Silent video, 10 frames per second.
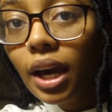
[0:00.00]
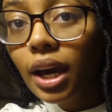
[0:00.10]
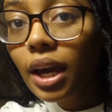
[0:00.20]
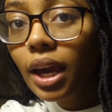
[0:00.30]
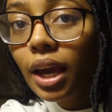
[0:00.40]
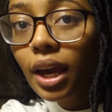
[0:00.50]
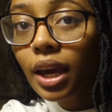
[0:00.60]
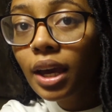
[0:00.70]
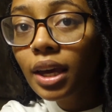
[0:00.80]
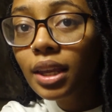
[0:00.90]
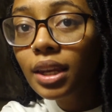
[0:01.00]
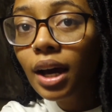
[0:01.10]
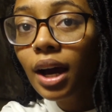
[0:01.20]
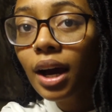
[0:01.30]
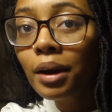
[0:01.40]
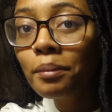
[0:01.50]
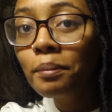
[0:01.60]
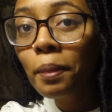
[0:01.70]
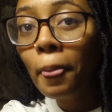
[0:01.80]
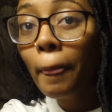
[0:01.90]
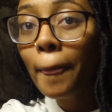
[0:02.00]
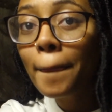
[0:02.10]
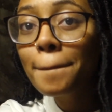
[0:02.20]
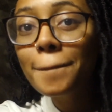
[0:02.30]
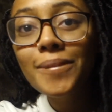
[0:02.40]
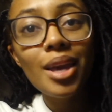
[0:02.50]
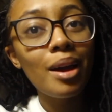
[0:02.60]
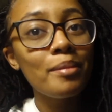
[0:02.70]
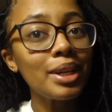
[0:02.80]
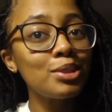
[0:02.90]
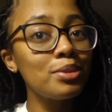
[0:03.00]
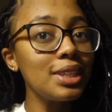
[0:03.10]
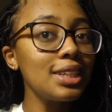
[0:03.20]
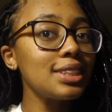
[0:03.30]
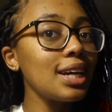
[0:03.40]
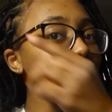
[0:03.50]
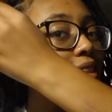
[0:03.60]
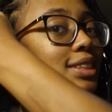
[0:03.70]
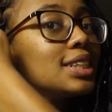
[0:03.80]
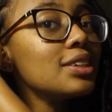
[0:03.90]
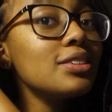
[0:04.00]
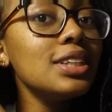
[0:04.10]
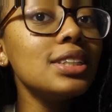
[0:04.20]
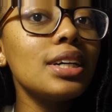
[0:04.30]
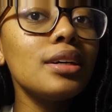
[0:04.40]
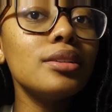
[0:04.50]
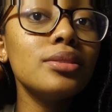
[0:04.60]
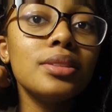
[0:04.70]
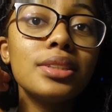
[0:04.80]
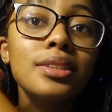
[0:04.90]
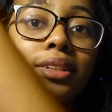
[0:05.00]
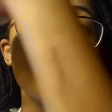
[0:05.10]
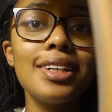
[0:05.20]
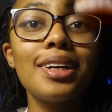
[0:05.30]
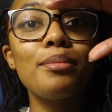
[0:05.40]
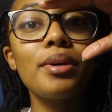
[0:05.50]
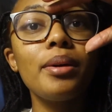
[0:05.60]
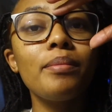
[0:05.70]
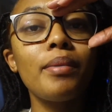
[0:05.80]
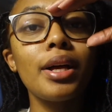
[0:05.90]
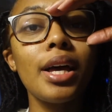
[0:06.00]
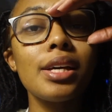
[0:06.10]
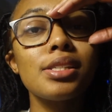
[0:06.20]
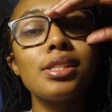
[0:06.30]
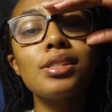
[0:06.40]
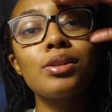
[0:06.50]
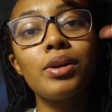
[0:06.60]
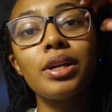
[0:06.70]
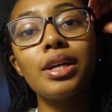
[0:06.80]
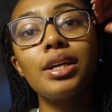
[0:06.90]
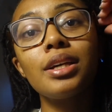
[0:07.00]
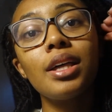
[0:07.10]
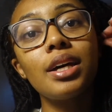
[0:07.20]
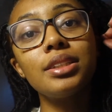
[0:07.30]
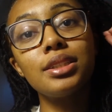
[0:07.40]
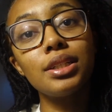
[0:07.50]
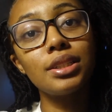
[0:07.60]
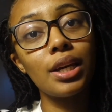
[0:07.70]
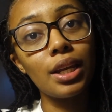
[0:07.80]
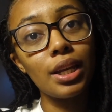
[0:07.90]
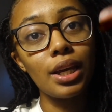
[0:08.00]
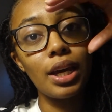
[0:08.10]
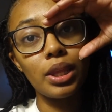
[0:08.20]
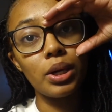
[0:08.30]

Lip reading: and I'm actually really excited to style on these hoes. I'm playing. My glasses is crooked, but I just get it together.